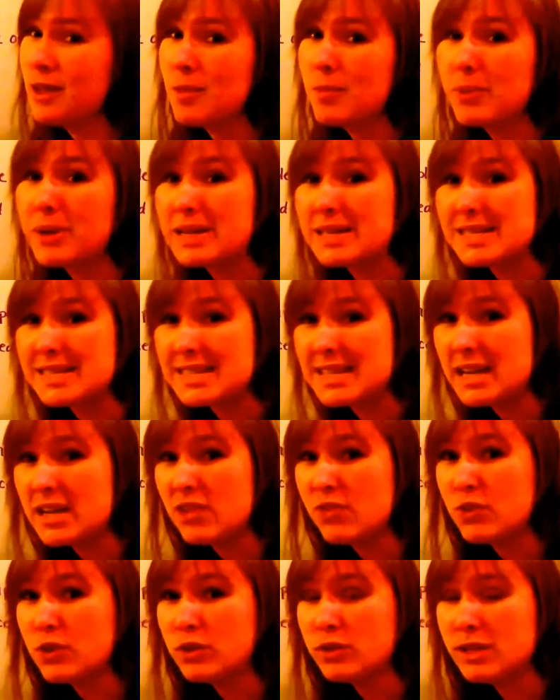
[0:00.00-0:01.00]
But instead,
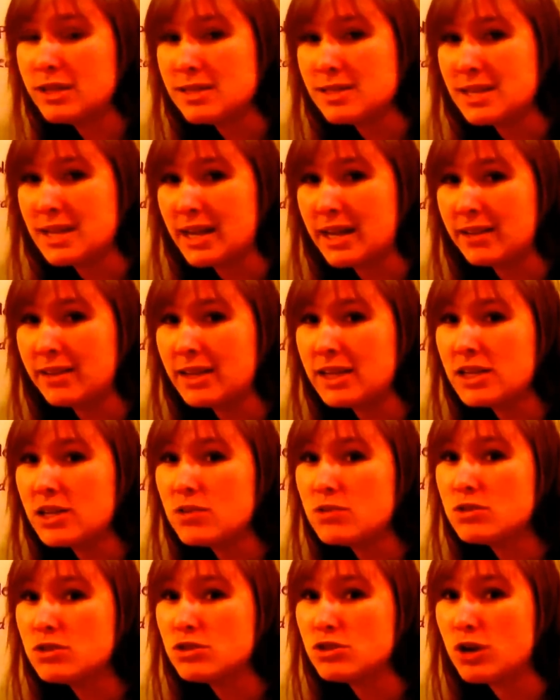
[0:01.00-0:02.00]
if you're listening, I'd like
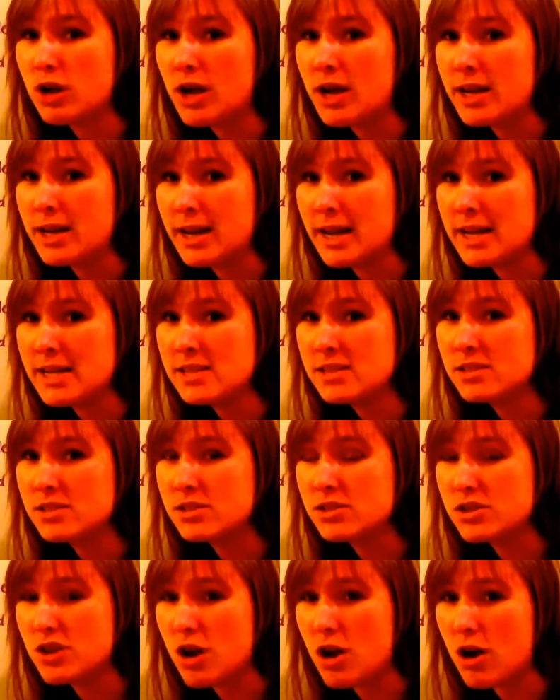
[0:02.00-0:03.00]
you to draw a nice
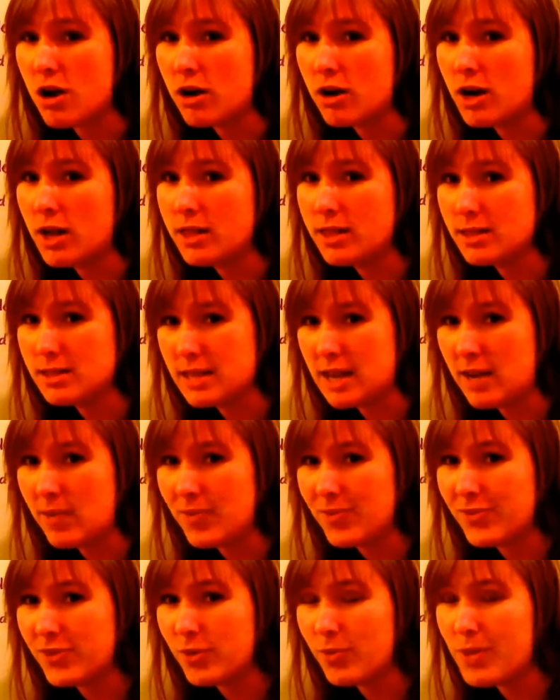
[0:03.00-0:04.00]
star at the
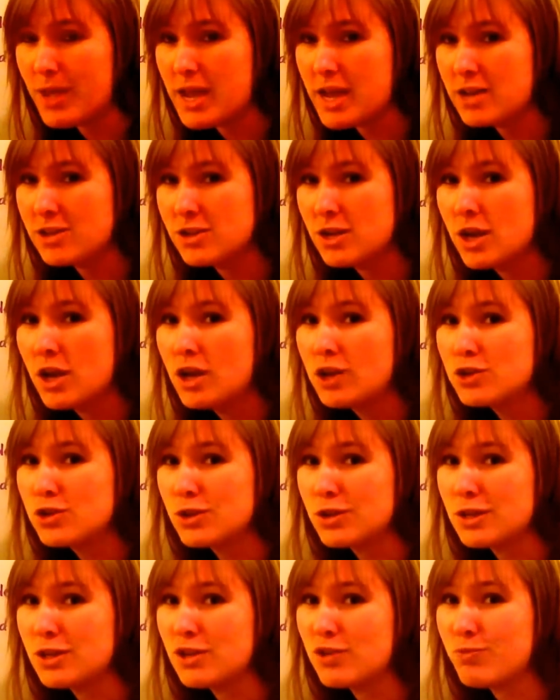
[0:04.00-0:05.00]
top of your page,
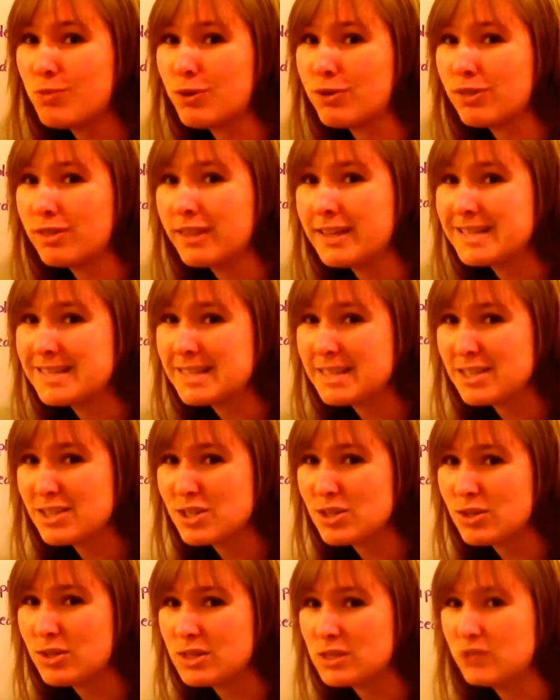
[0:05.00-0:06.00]
showing that you both listened
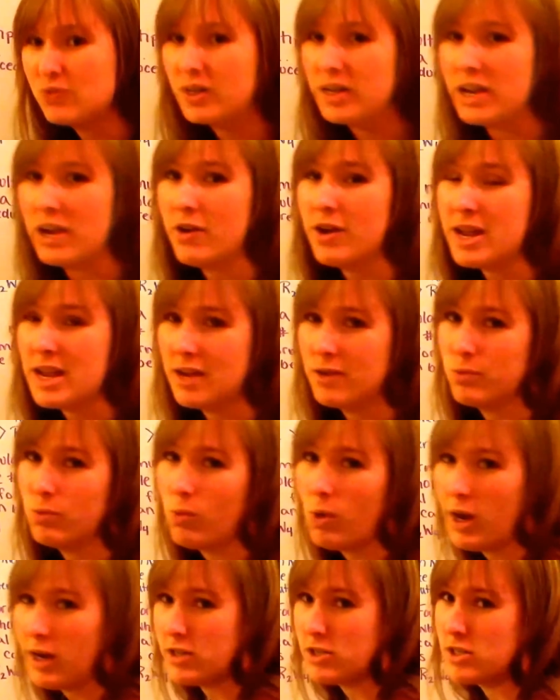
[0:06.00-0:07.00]
to this video and
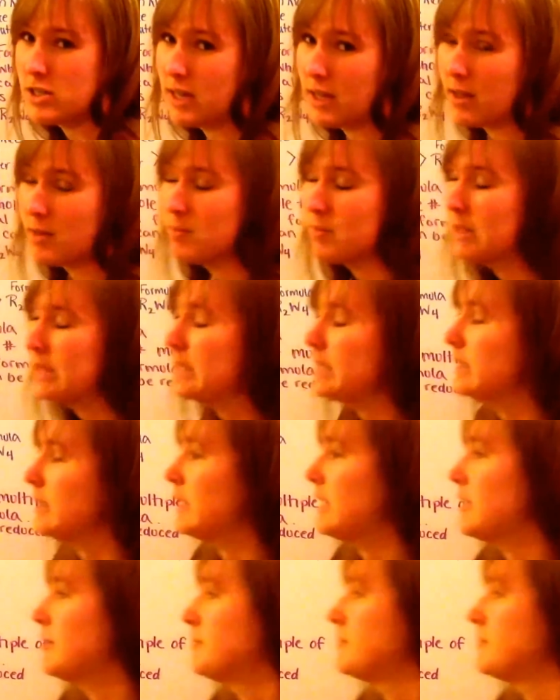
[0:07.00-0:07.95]
watched it completely.